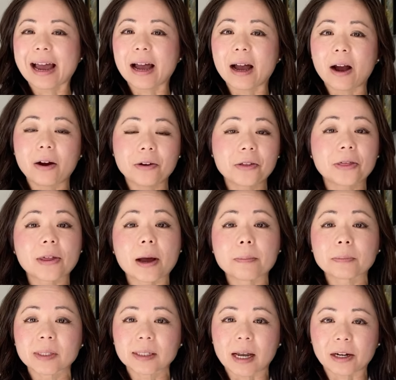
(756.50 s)
are thumb
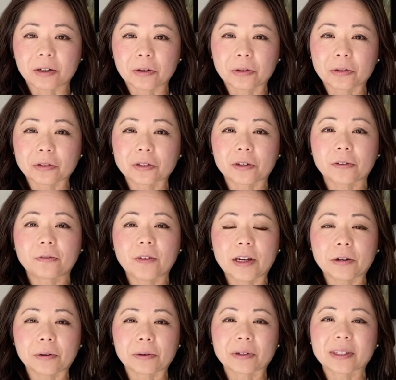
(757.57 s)
suckers or
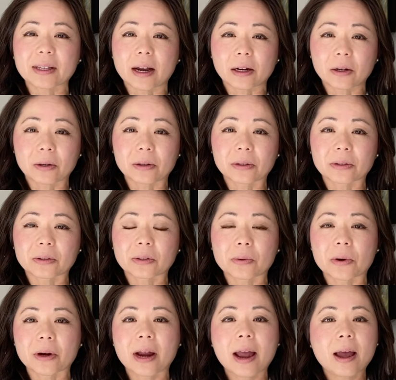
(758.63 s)
finger suckers
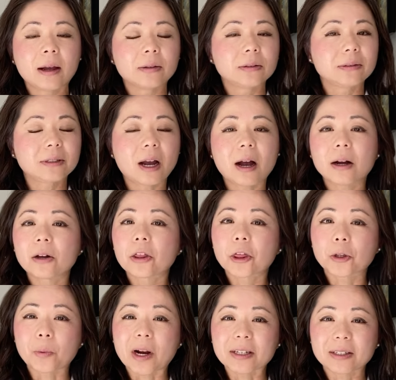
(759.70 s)
or tongue
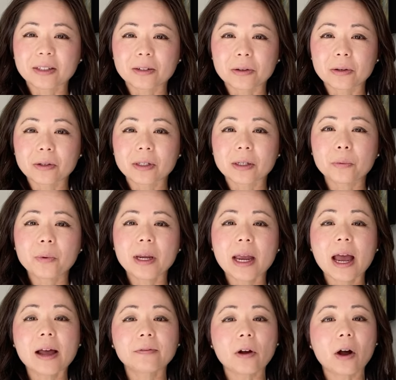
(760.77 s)
thrusters. We
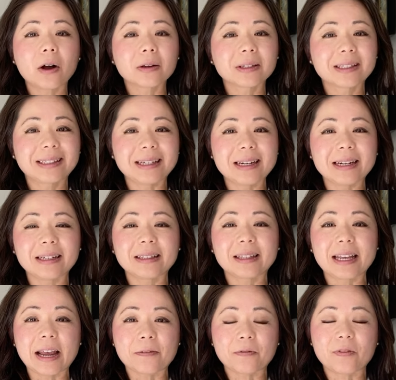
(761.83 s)
have all seen
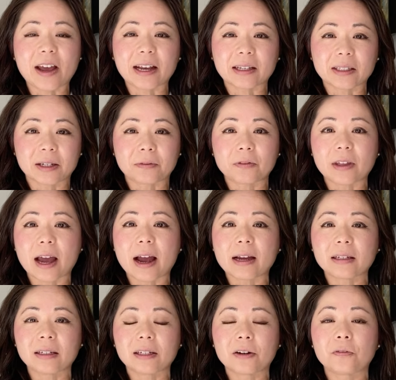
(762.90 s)
the effects of that,
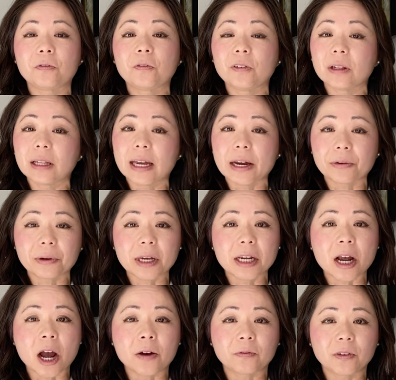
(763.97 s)
you know, flaring
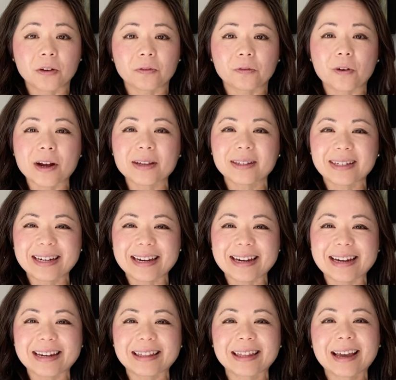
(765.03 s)
of the front teeth,